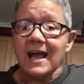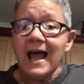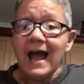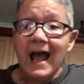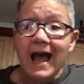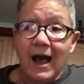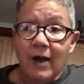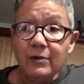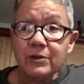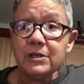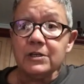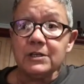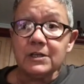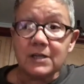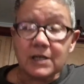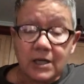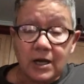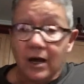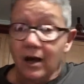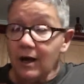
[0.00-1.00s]
How
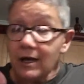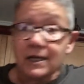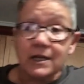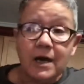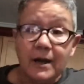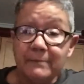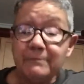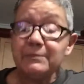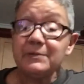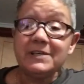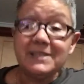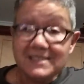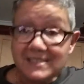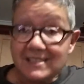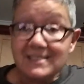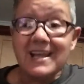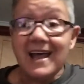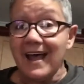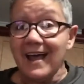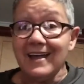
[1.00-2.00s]
could a company
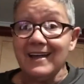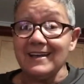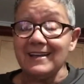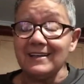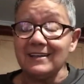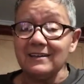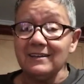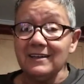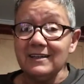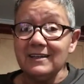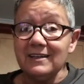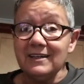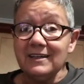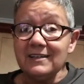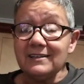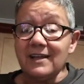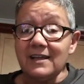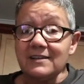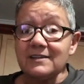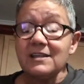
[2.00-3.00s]
say
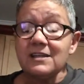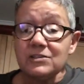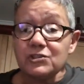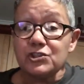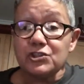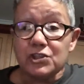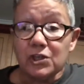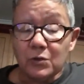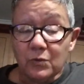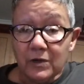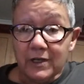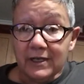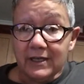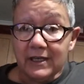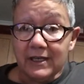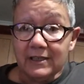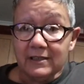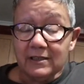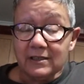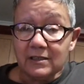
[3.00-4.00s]
that they're doing
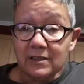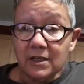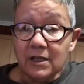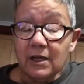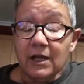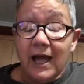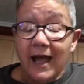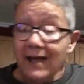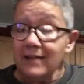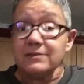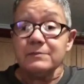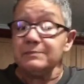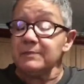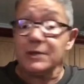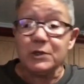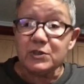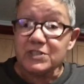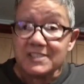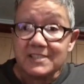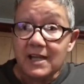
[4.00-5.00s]
it
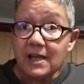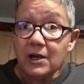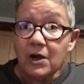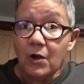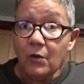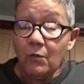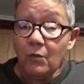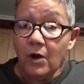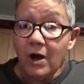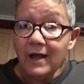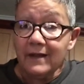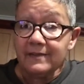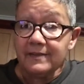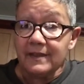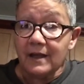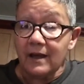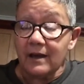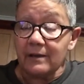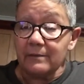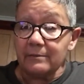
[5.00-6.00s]
because they don't want
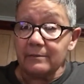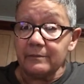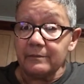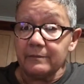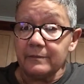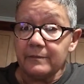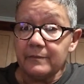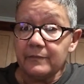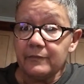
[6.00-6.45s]
them?